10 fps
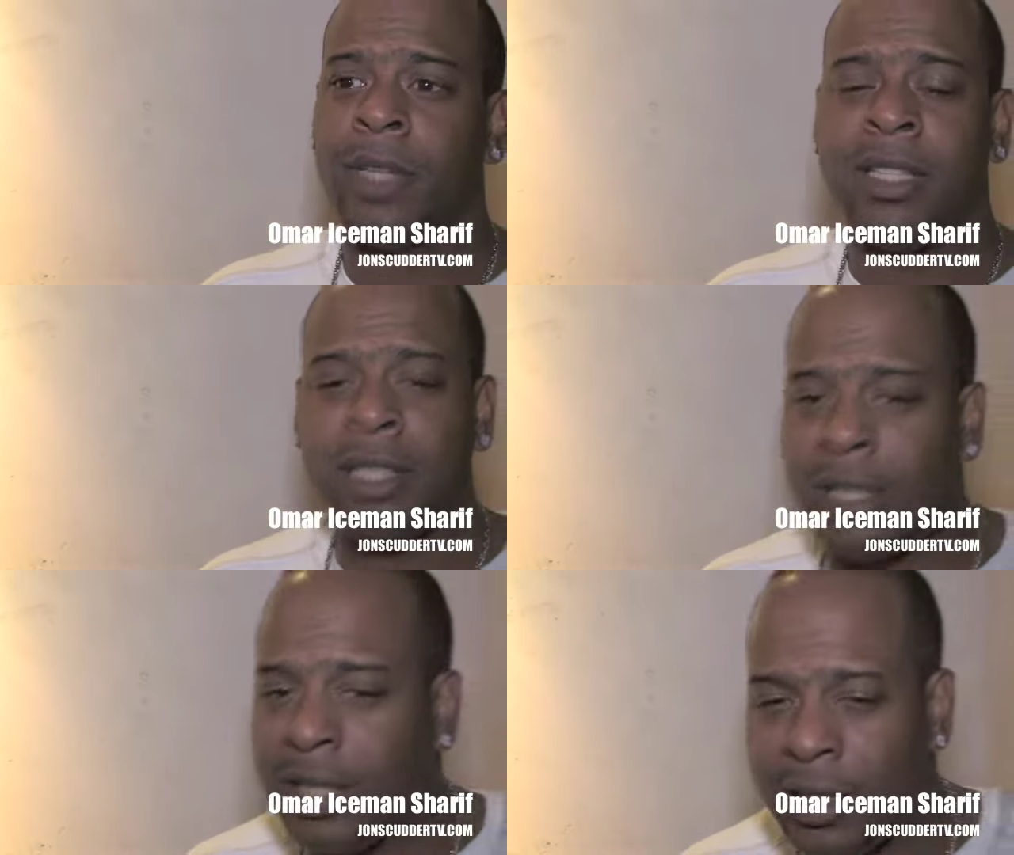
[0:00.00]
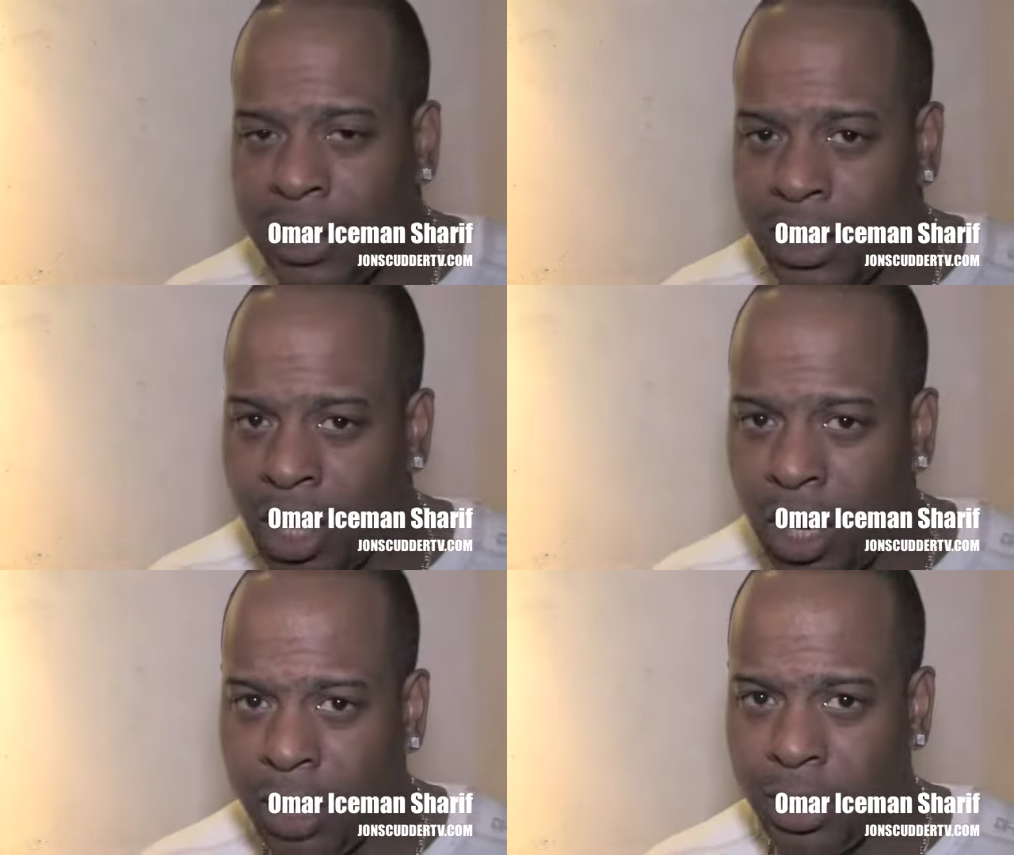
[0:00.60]
Celine
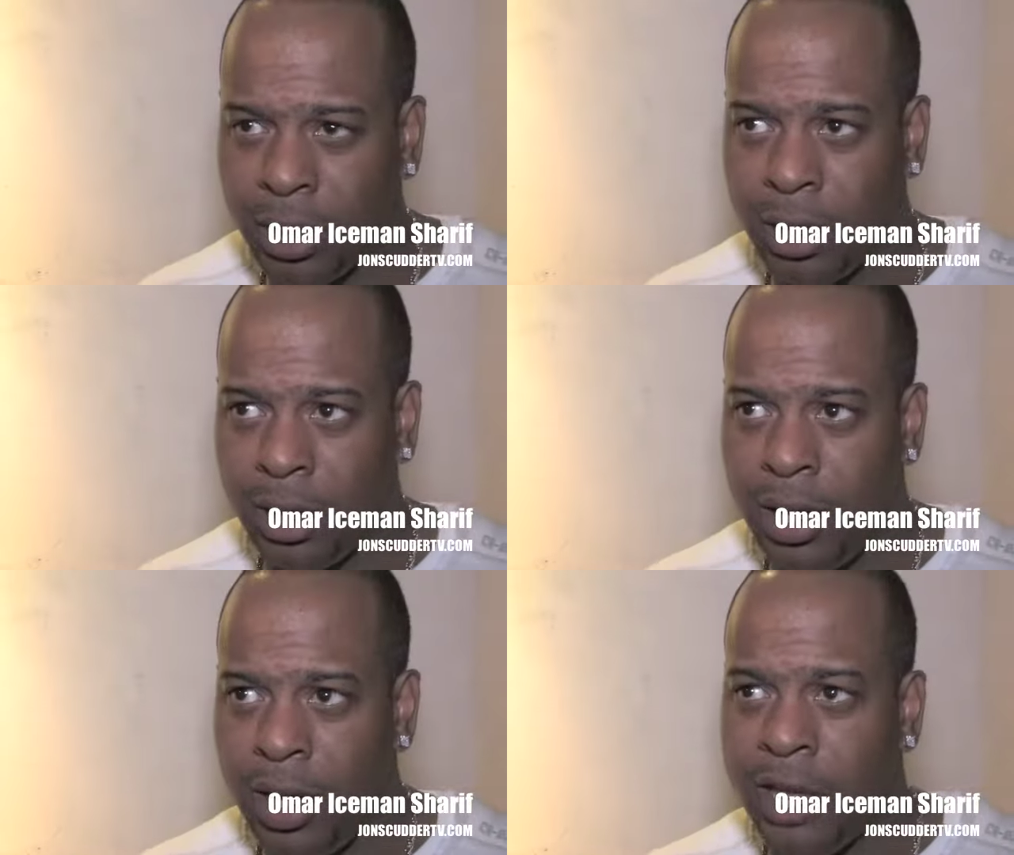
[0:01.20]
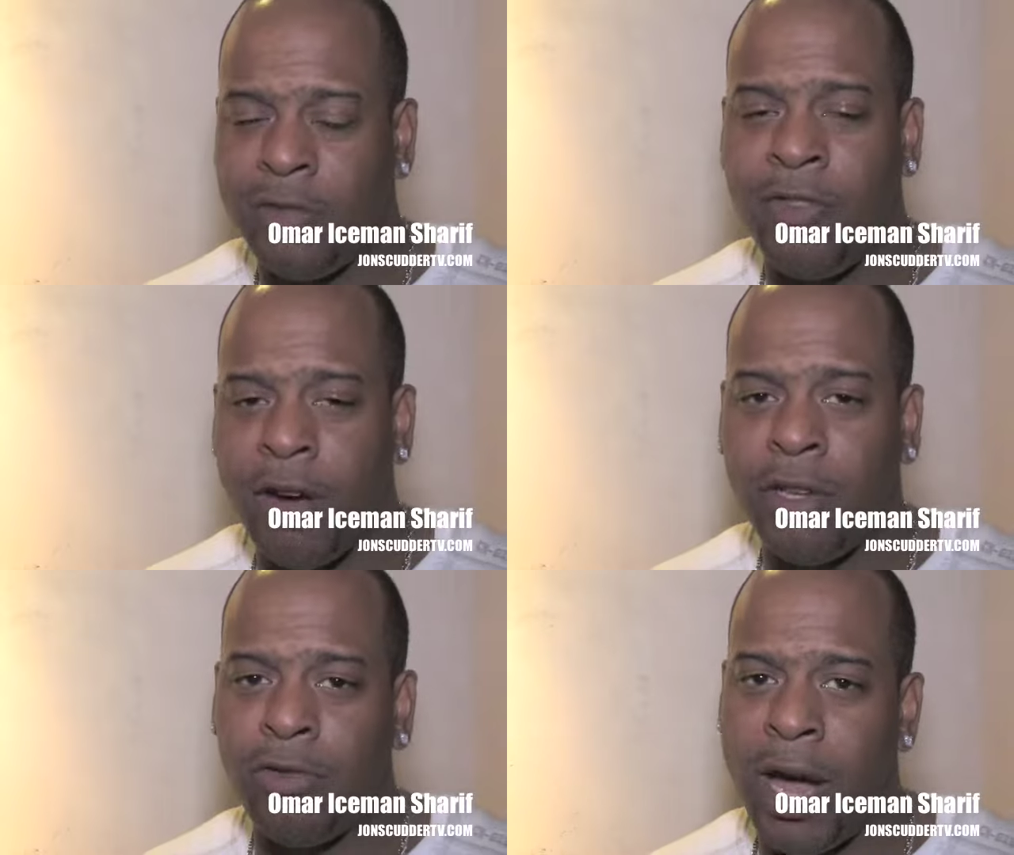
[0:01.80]
Dion. It's
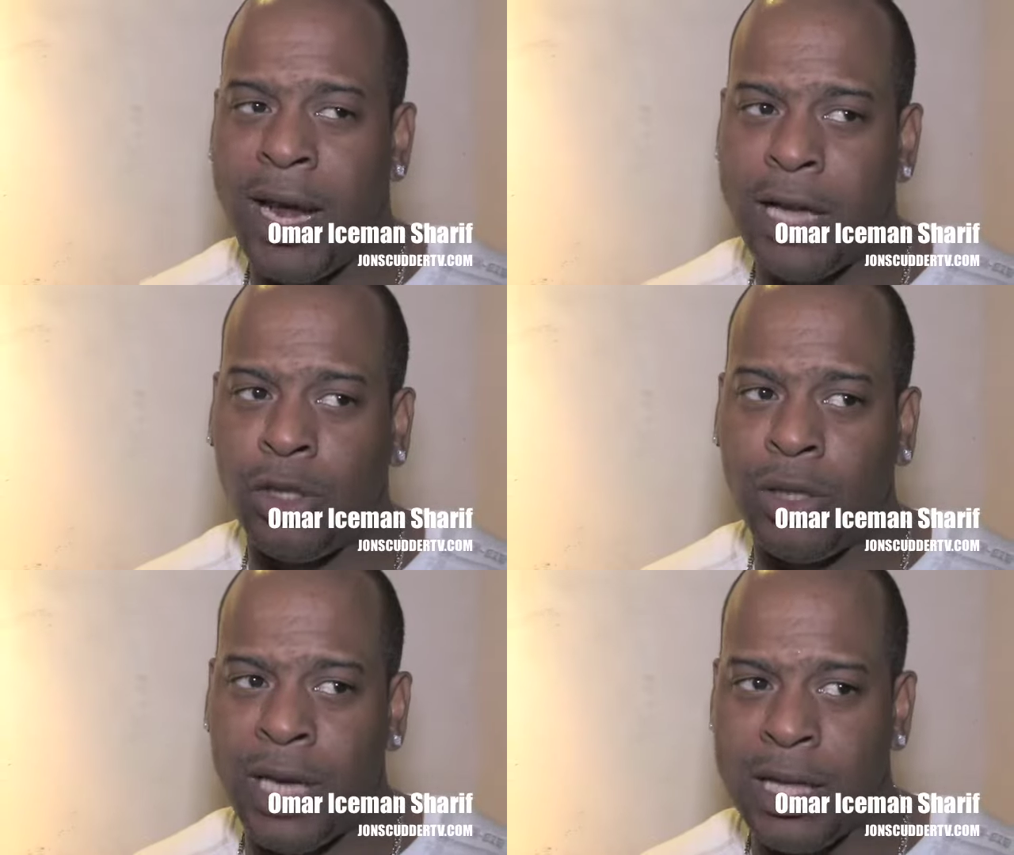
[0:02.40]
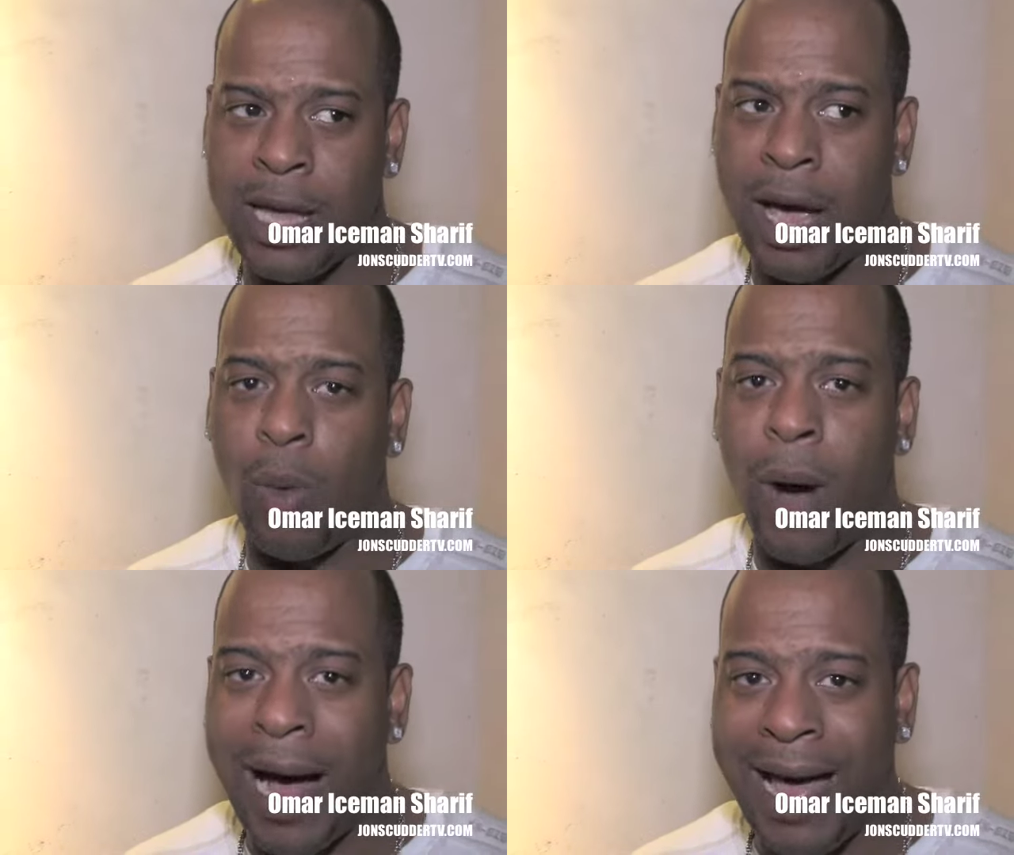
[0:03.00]
very rare that you get
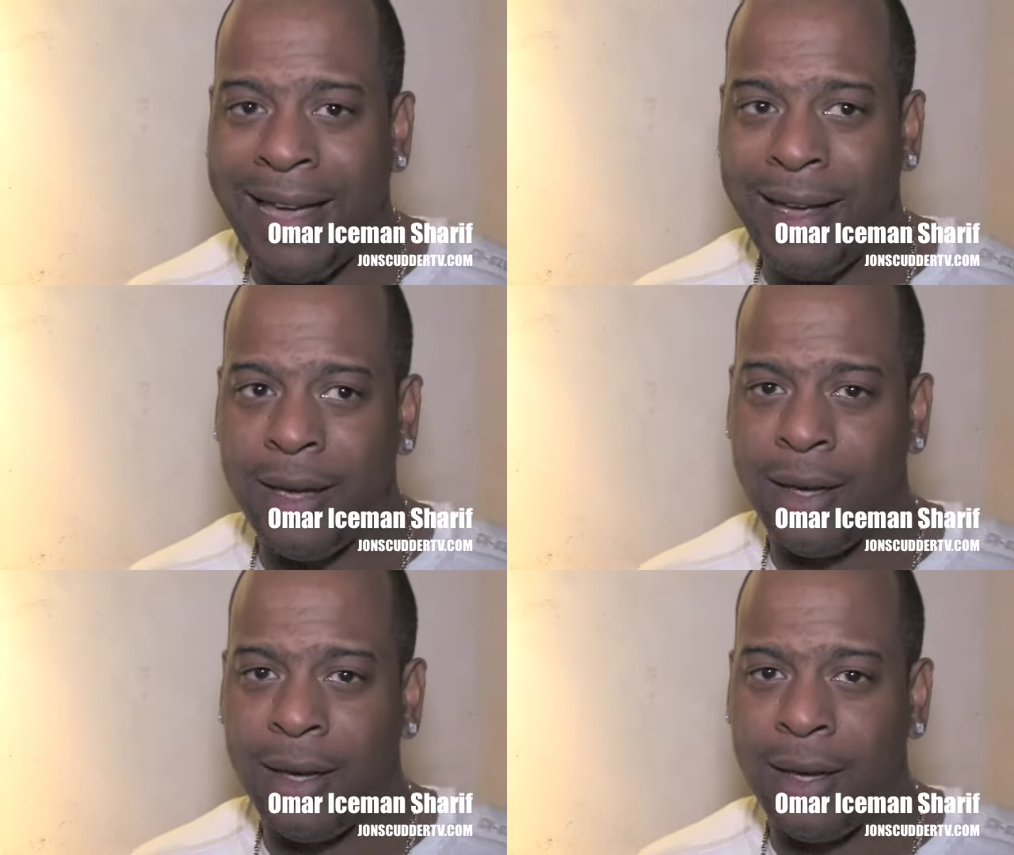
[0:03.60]
that. Why?